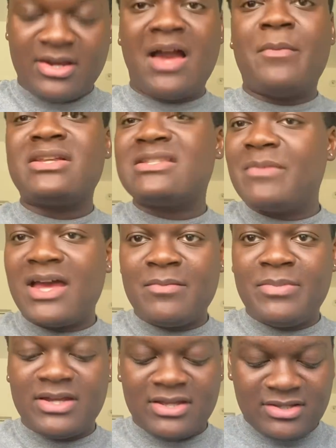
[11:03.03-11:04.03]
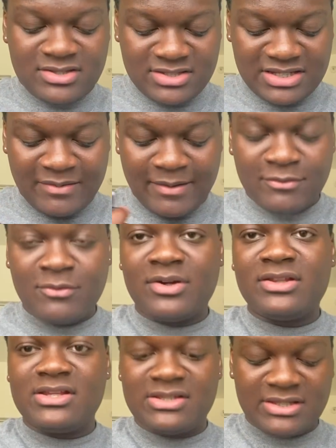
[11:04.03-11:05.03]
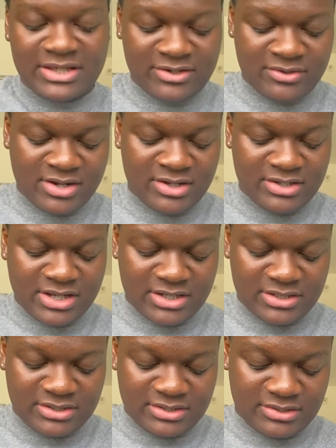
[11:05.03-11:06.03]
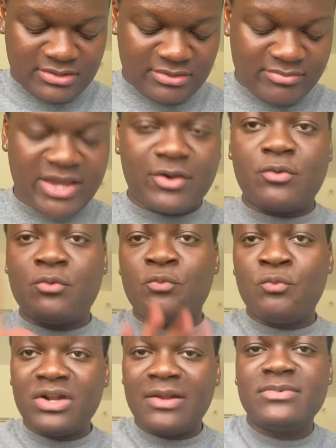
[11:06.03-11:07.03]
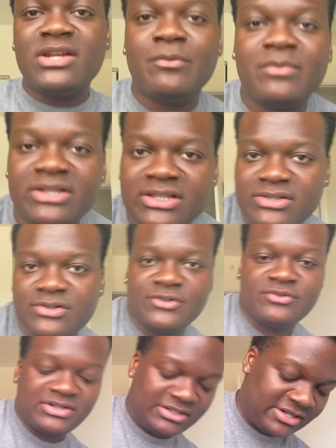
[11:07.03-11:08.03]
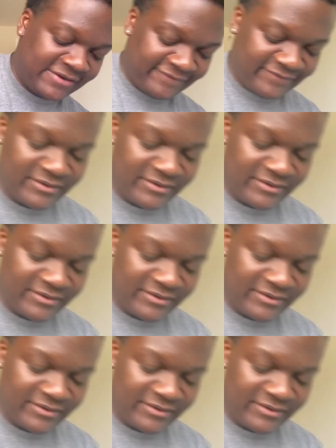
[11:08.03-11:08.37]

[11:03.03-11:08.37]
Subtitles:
bought some headbands. I probably will wear this later on, not like when I'm done with the surgery stuff,